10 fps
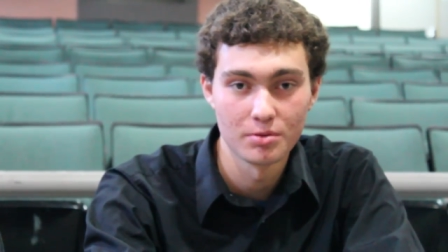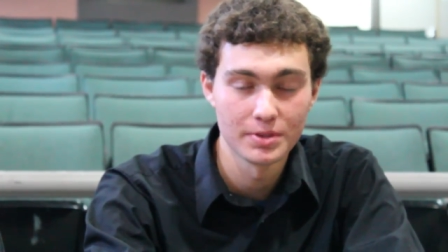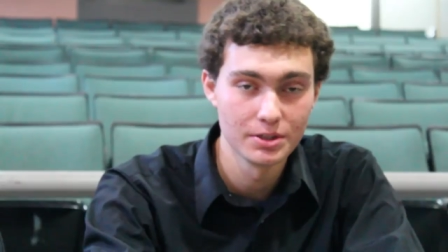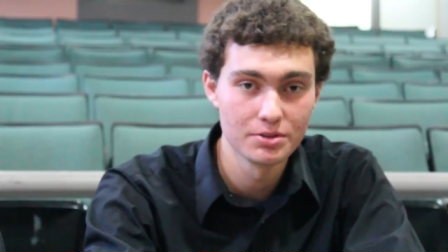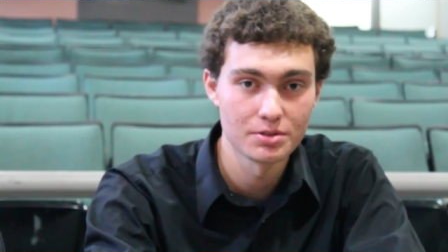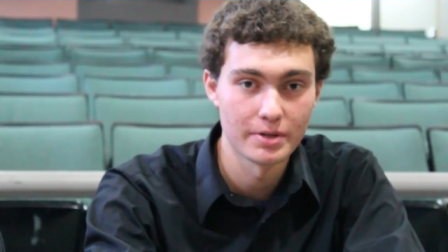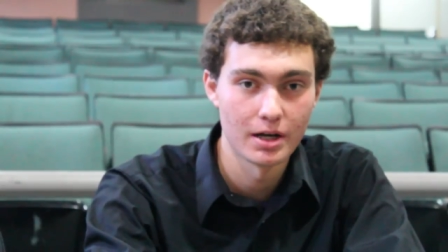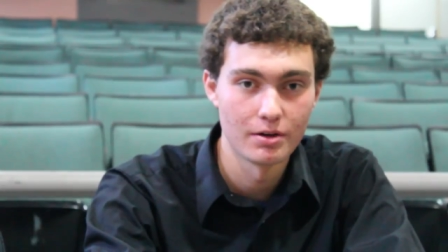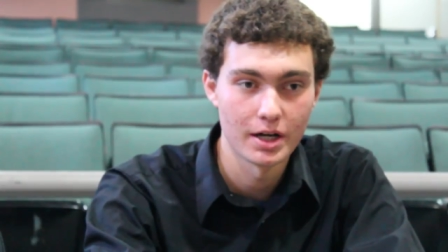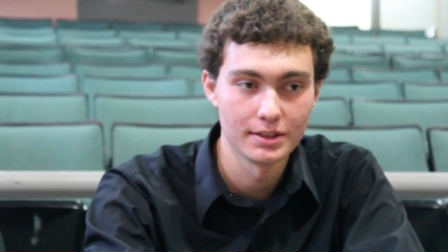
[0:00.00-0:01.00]
But when we lose a
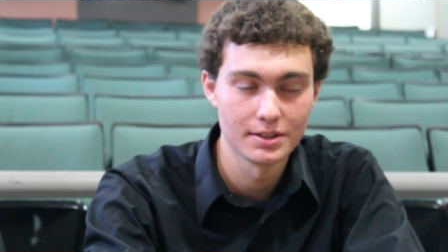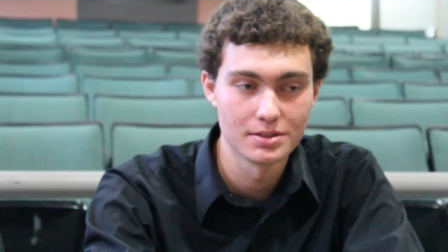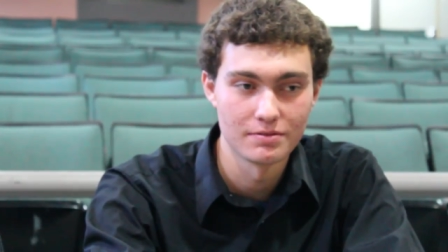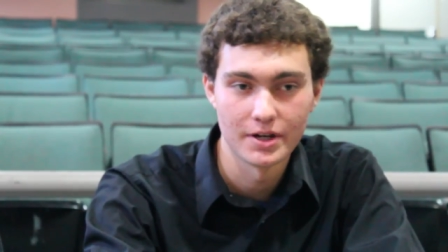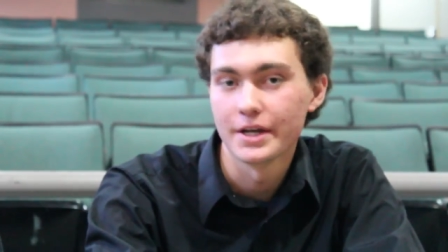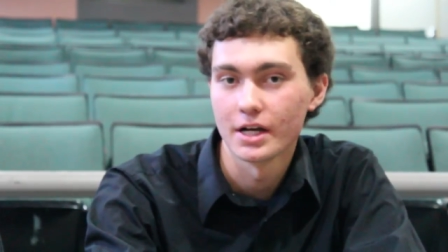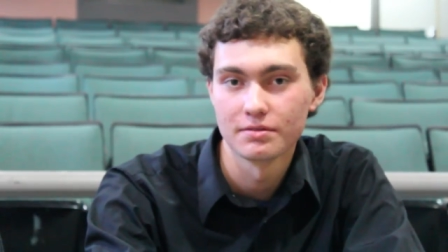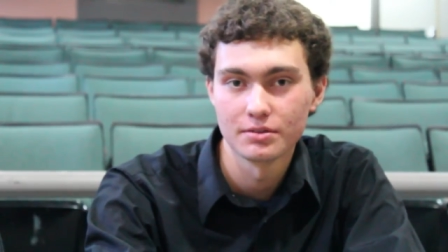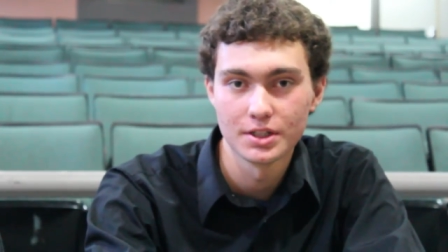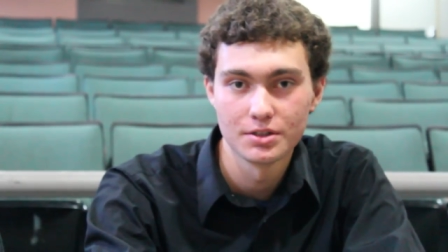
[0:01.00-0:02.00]
round, I listen very
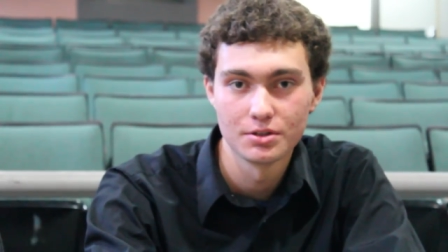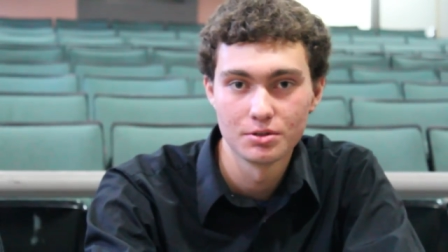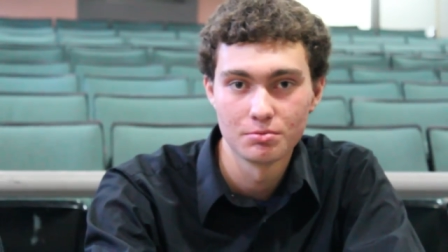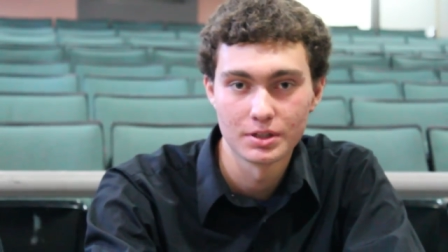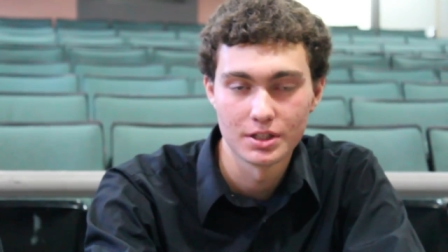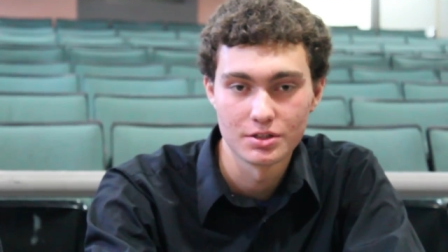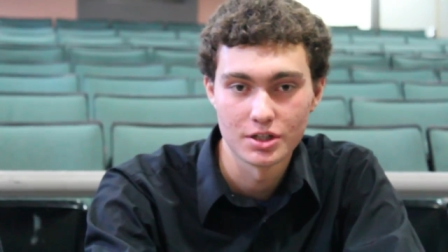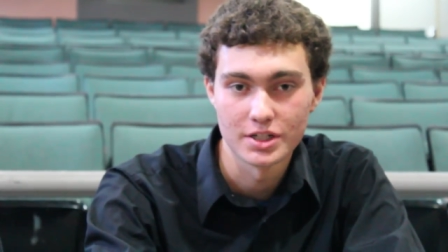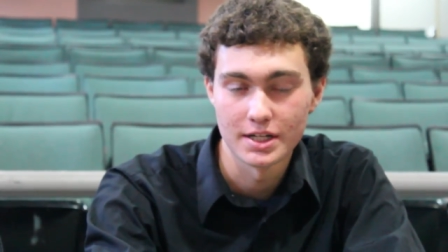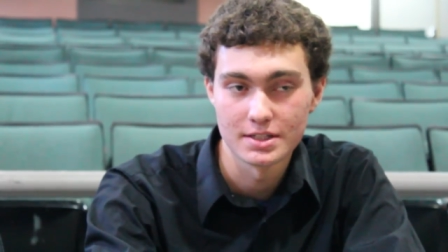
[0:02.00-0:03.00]
carefully to what
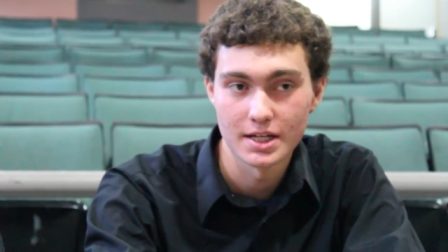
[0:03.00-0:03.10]
the judge had to